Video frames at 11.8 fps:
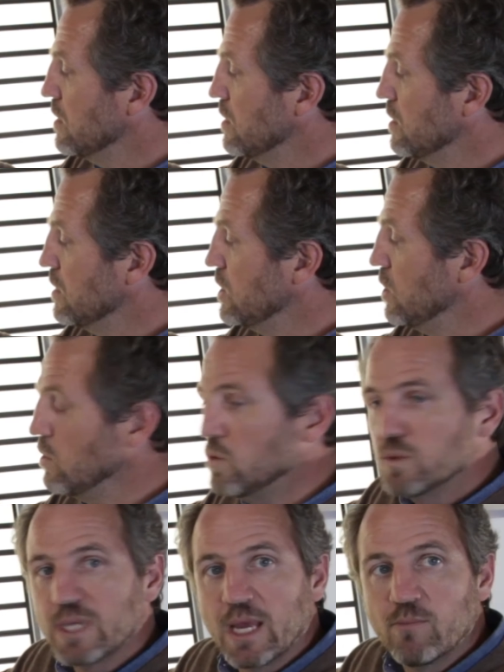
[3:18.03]

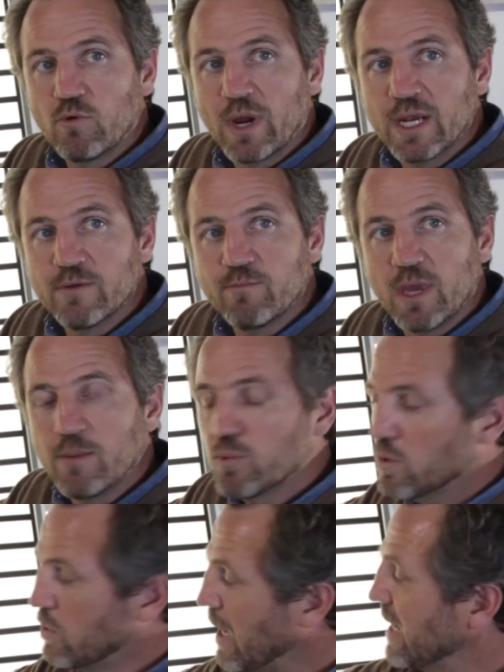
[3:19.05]
use a brand of
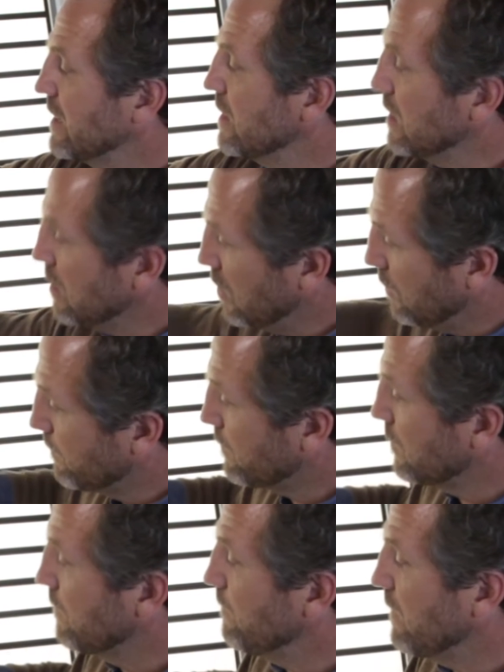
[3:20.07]
paper like the
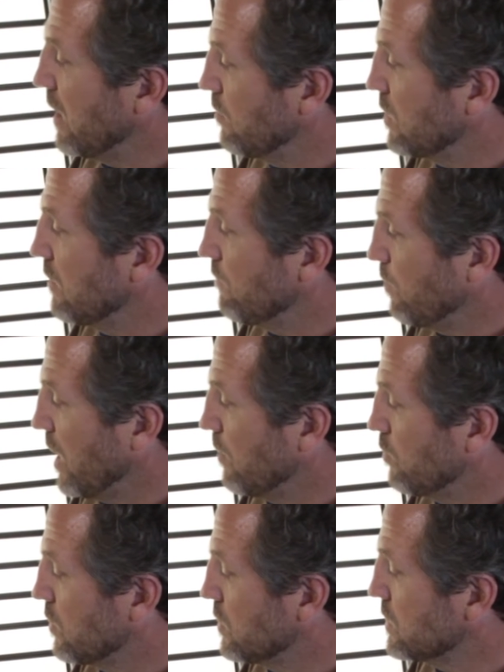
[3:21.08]
Ilford family of
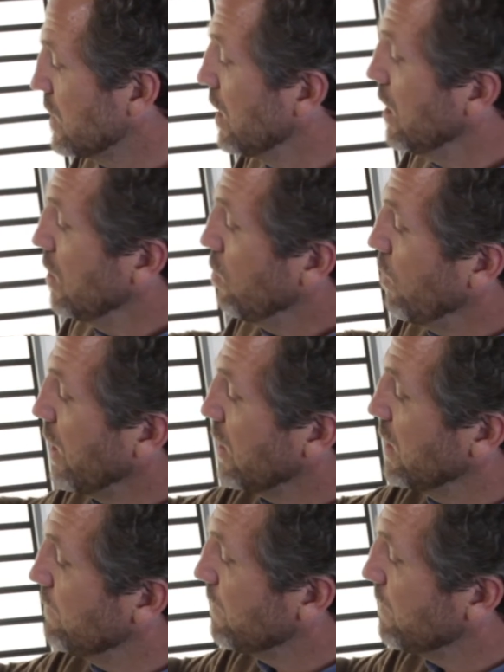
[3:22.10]
papers, where if